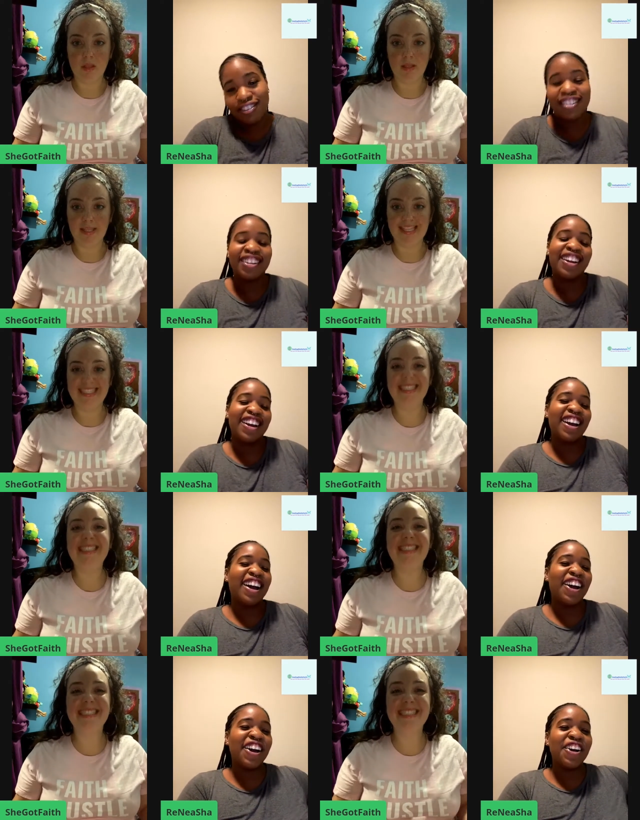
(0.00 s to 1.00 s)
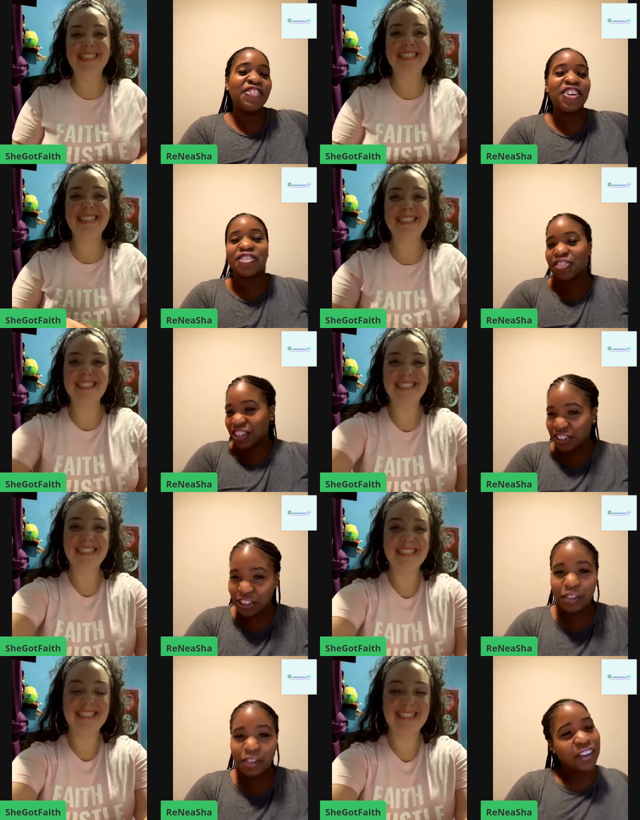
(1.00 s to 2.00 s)
Speaker 1: um, it's
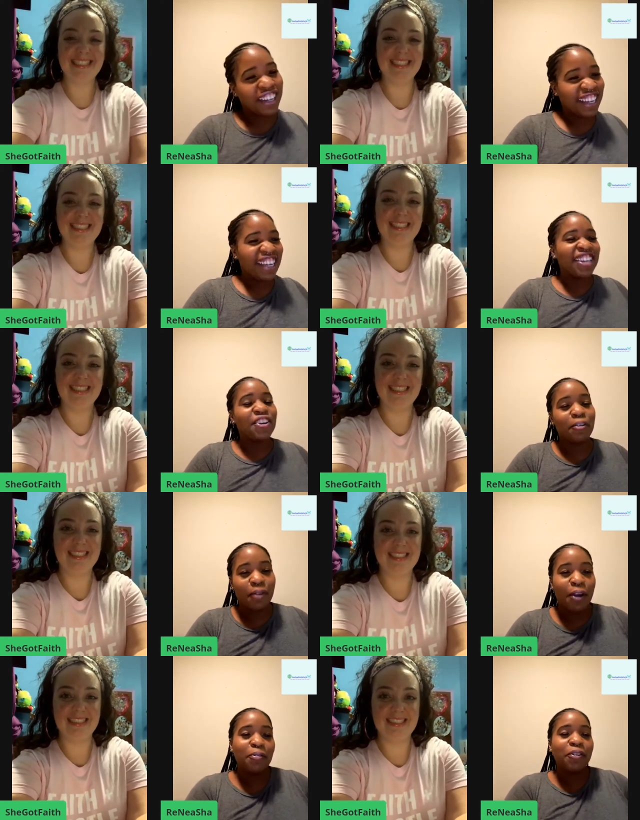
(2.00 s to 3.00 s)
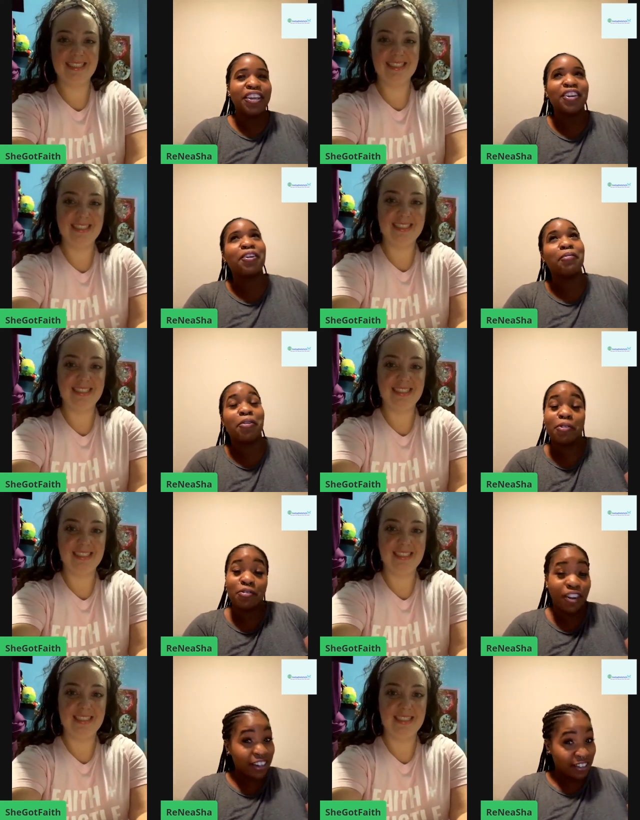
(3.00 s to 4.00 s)
Renisha, but you'll probably be
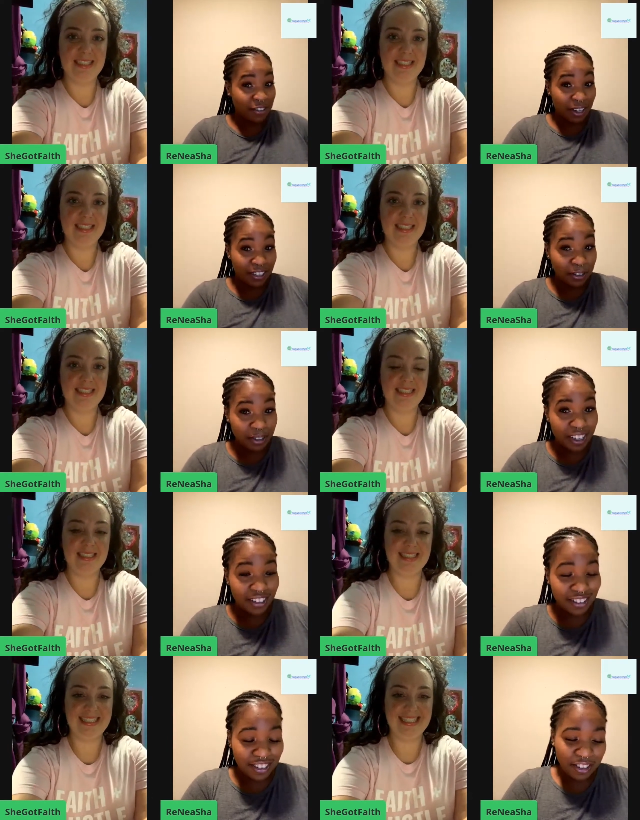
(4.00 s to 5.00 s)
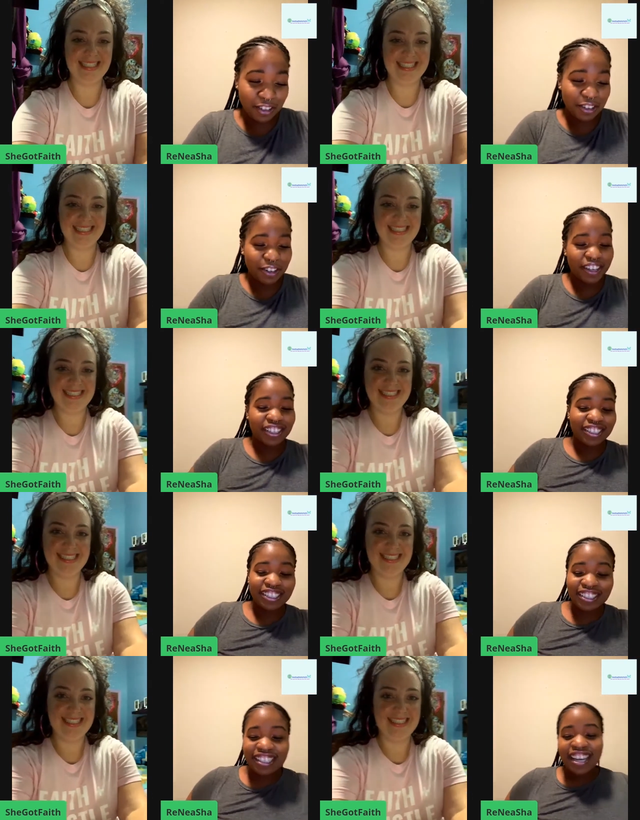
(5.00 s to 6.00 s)
referred to as twin during
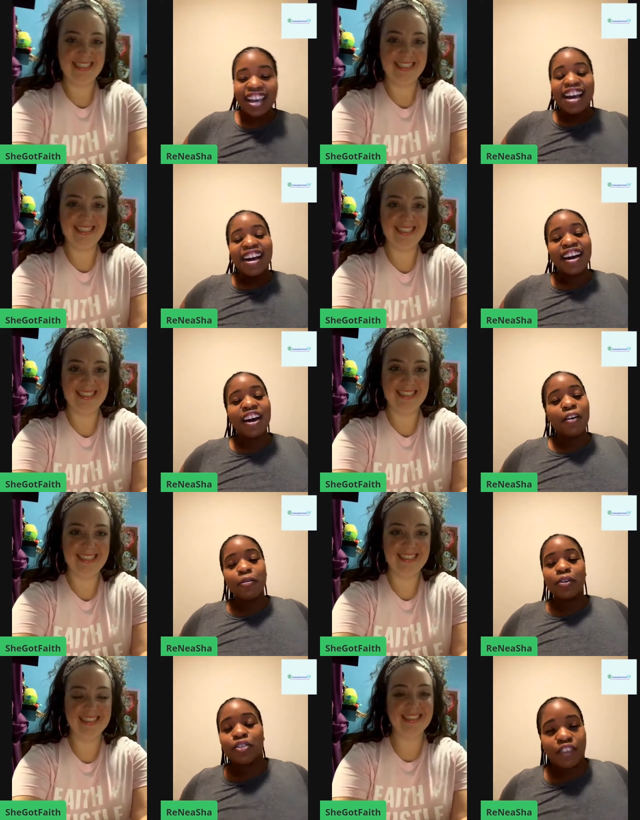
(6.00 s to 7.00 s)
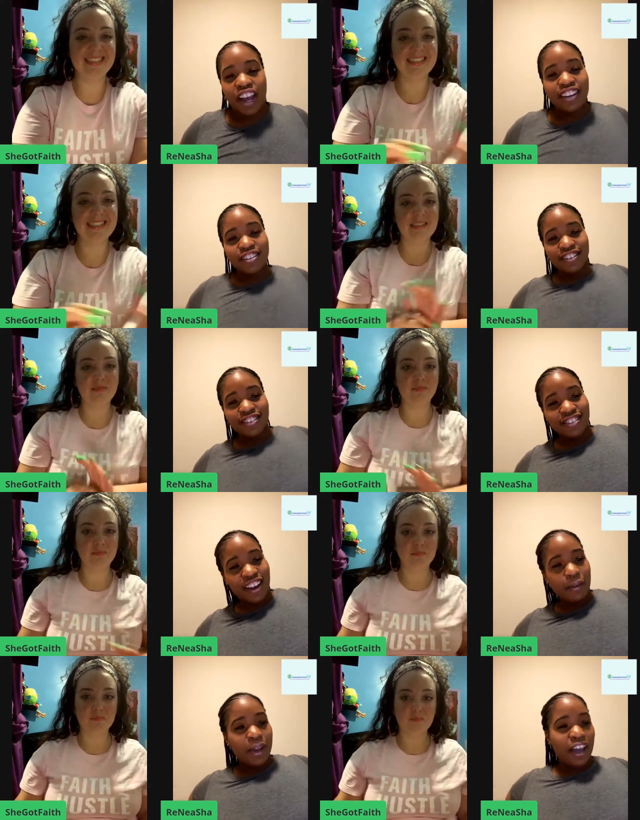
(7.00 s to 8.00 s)
this, um, which is fine. You can
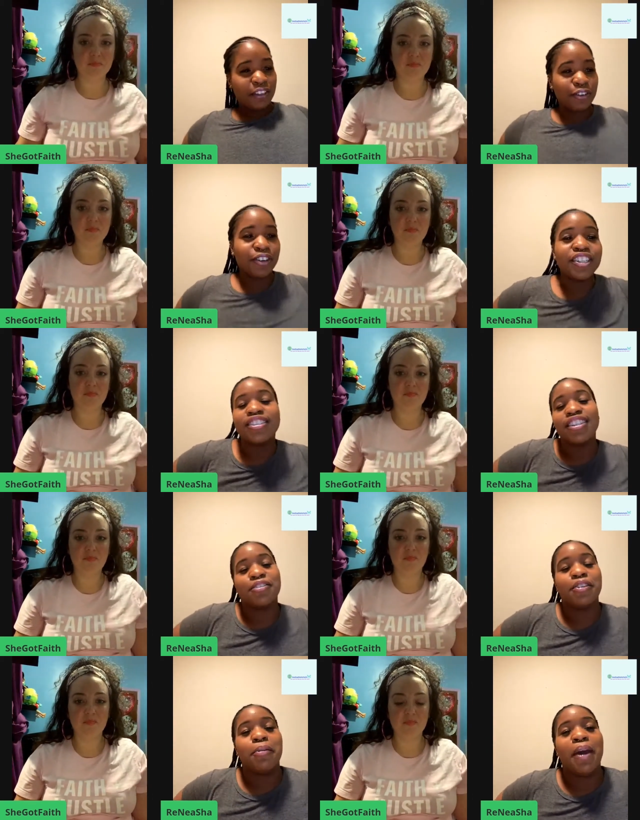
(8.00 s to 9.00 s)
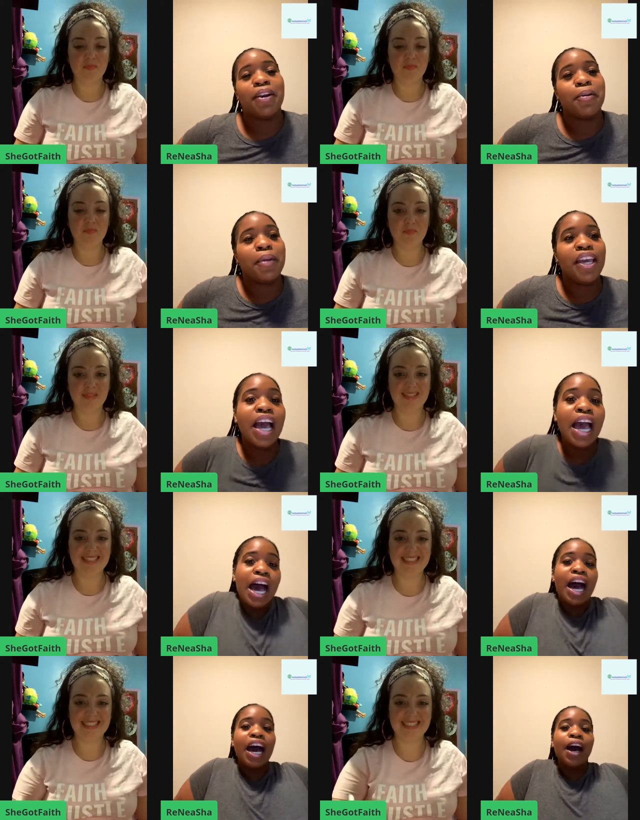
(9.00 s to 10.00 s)
call me out It doesn't really matter to me.
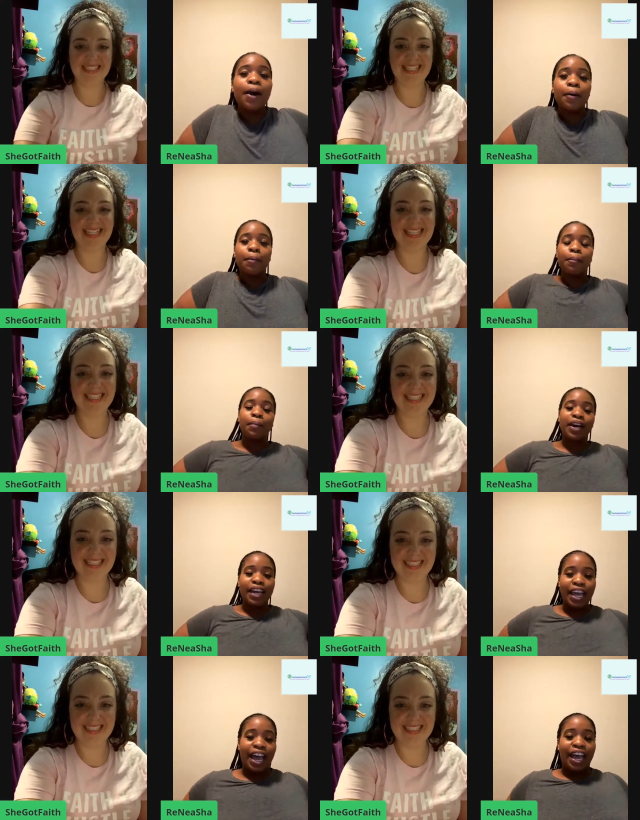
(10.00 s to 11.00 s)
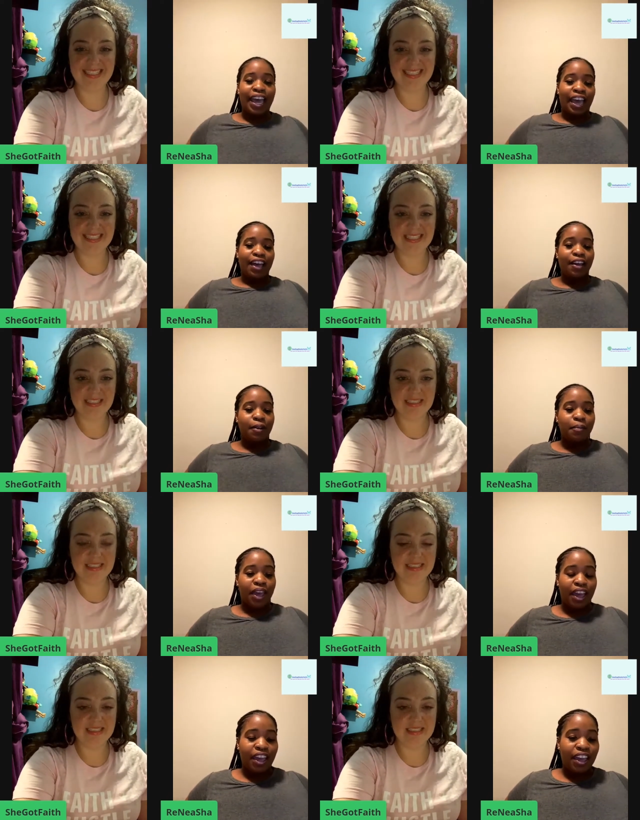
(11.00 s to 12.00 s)
Um, but I am
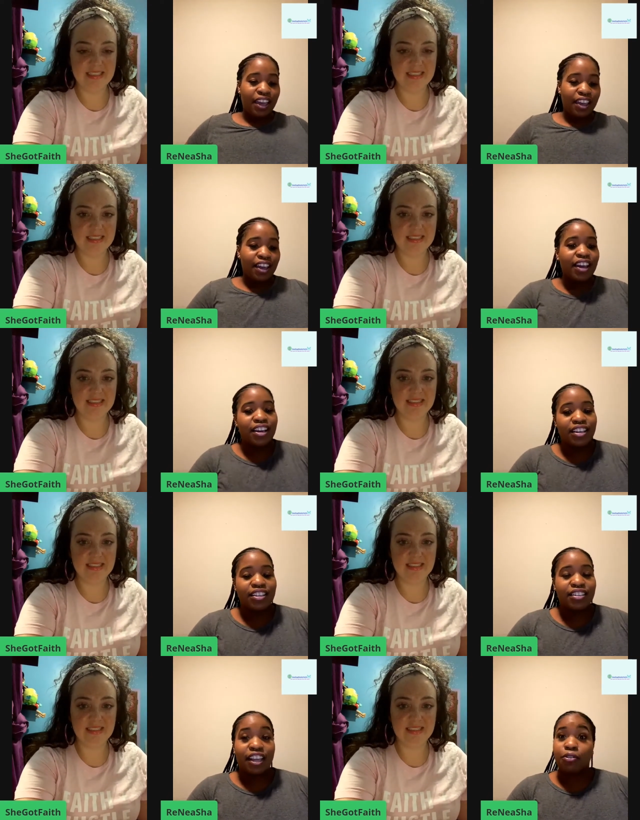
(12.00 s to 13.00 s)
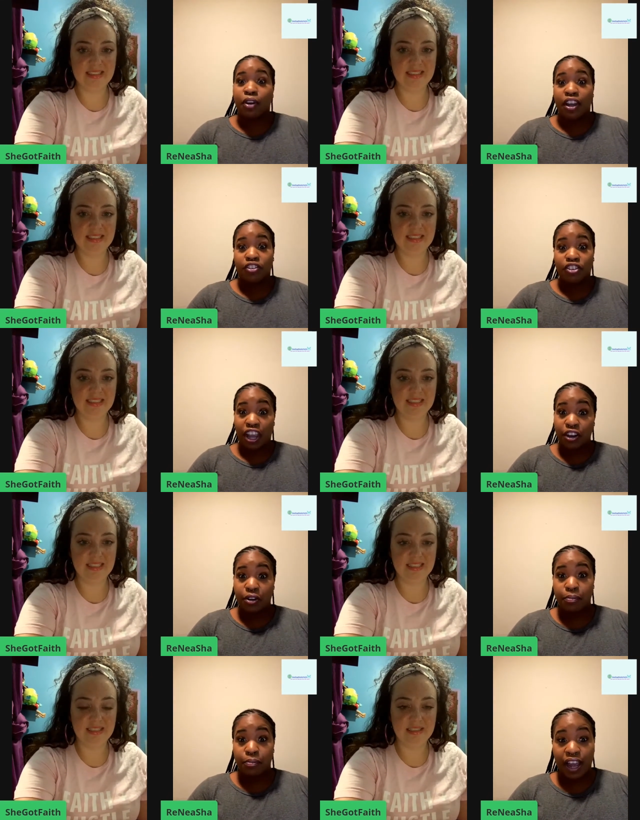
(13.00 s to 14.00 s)
a sexual
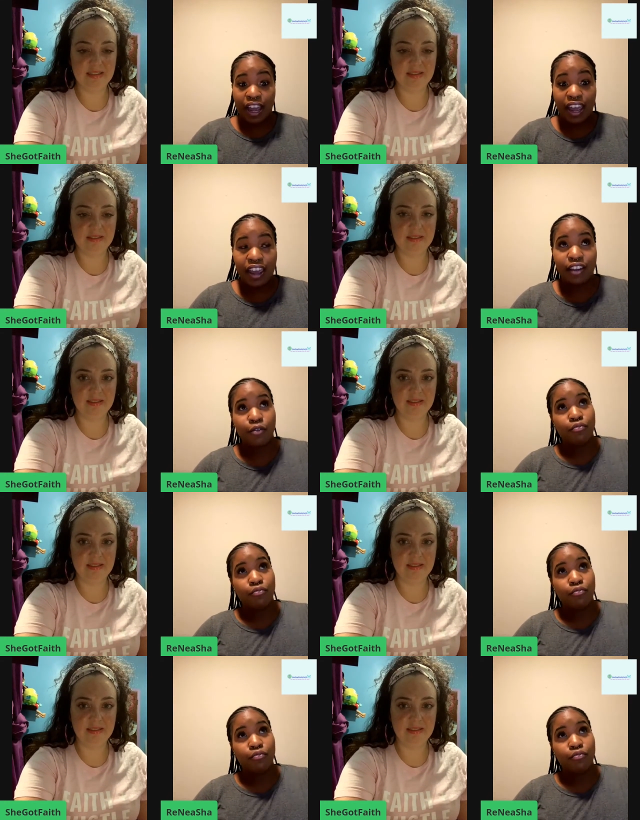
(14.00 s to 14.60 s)
educator by